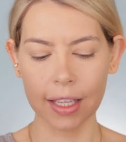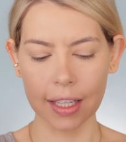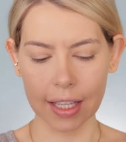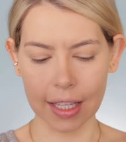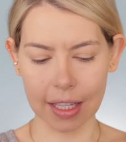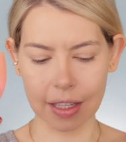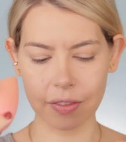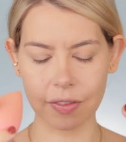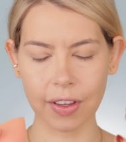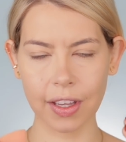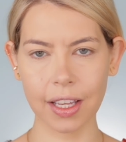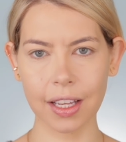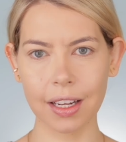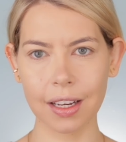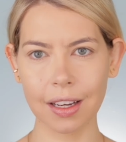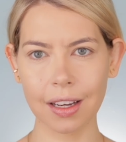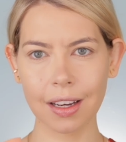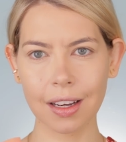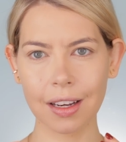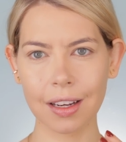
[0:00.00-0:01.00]

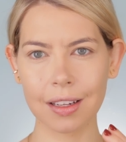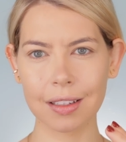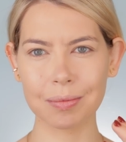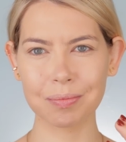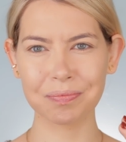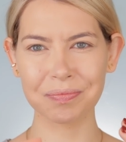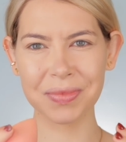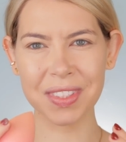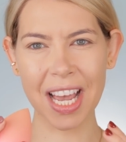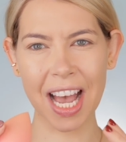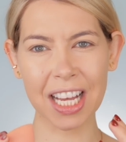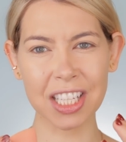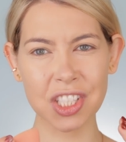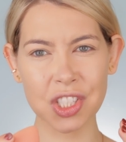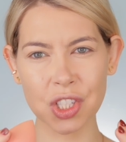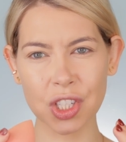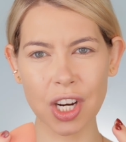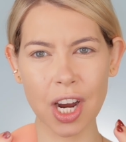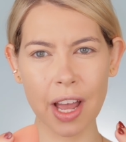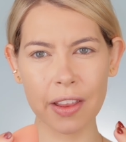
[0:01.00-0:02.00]
even
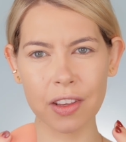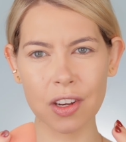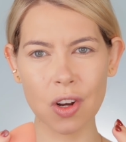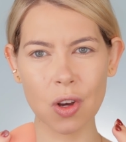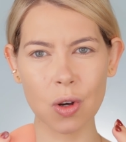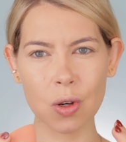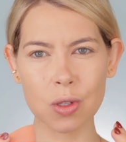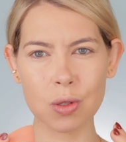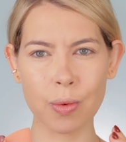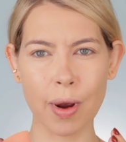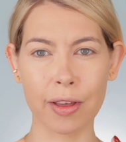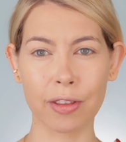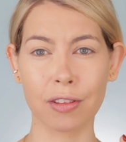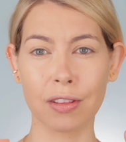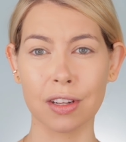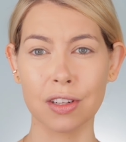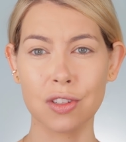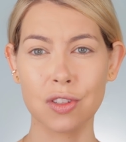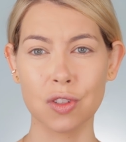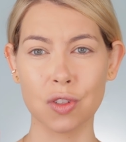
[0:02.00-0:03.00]
texture on the nose rather
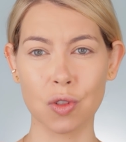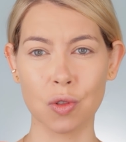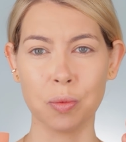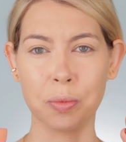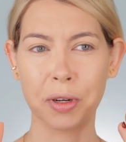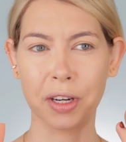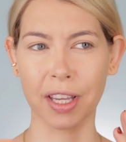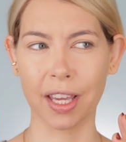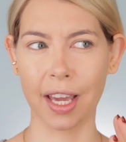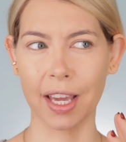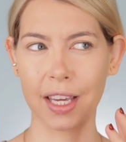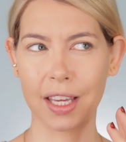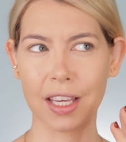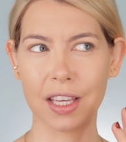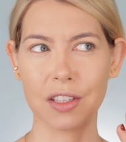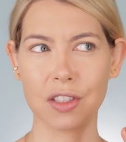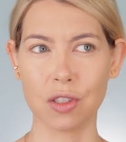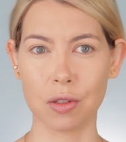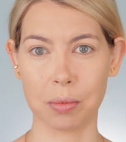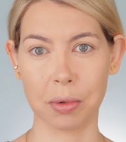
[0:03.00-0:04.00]
than super
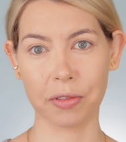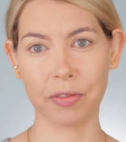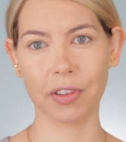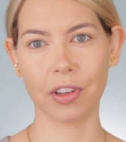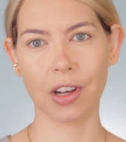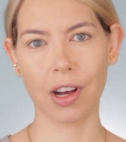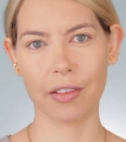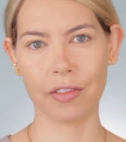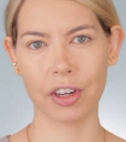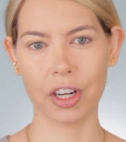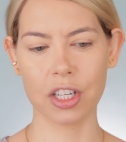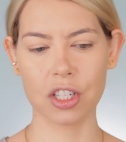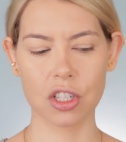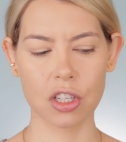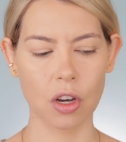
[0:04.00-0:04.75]
cakey, super full coverage.